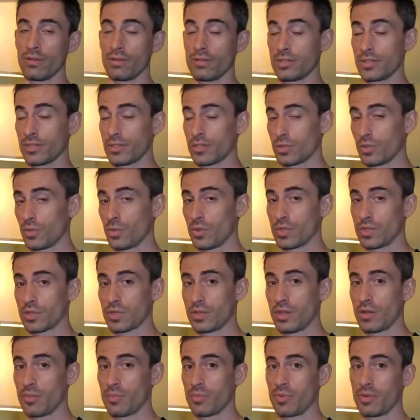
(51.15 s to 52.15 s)
It's a Swiss
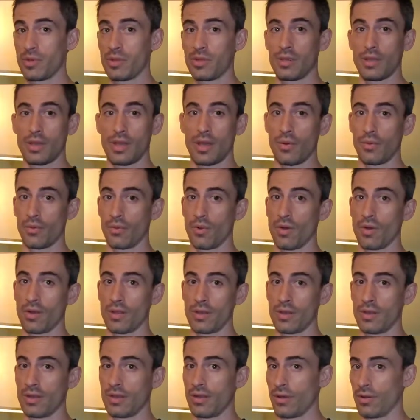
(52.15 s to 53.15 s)
company. I run
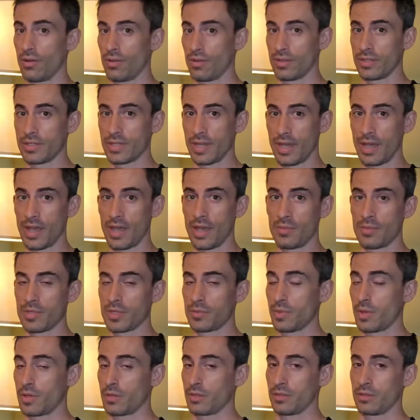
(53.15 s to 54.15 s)
in it all the time,
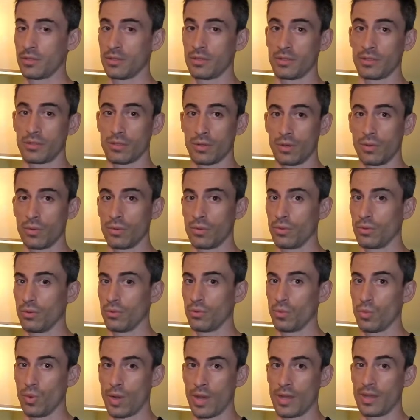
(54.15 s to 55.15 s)
especially in cold,
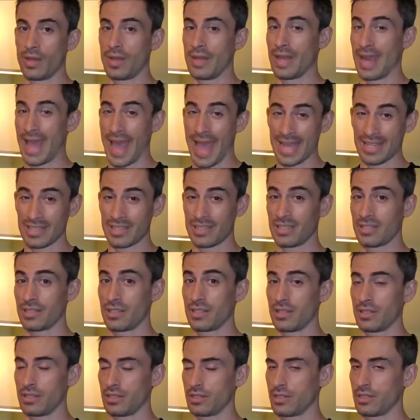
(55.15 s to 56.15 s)
wet, nasty
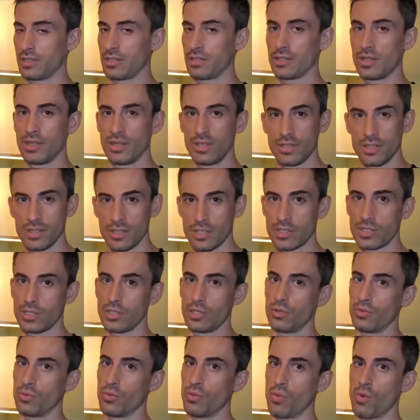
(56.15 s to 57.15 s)
conditions.
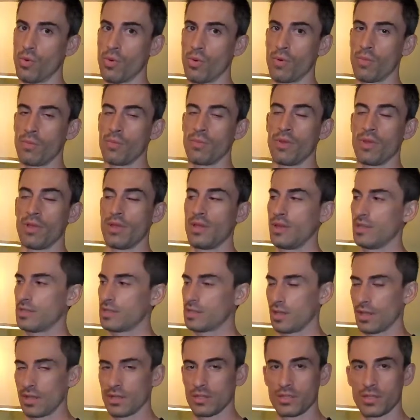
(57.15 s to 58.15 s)
Still warm. As
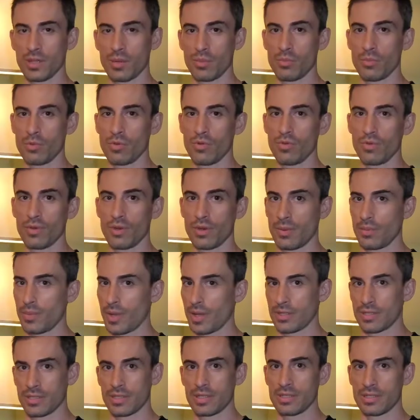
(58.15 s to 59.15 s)
long as I'm moving and I'm
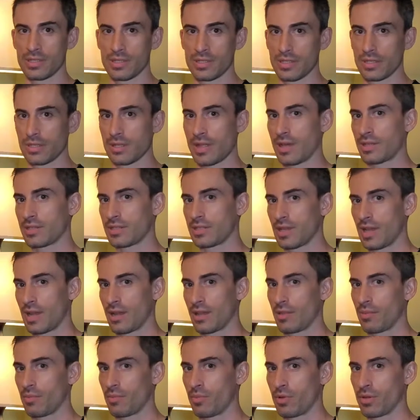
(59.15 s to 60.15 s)
not sitting still outside
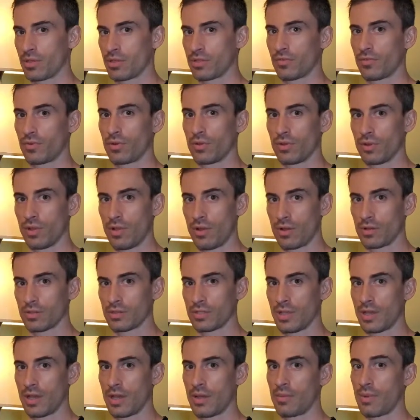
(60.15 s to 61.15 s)
of the bus for a long
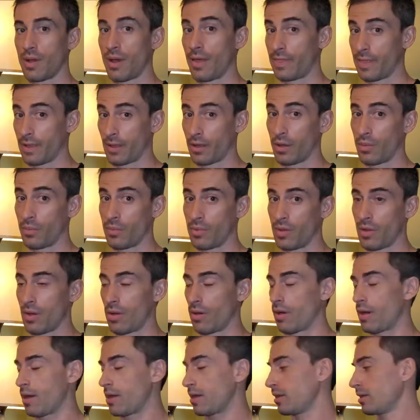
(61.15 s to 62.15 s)
time, I think I'll be
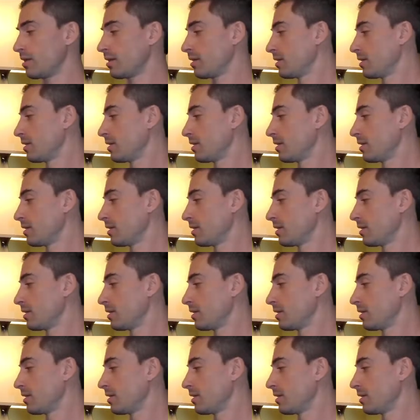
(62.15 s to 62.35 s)
alright.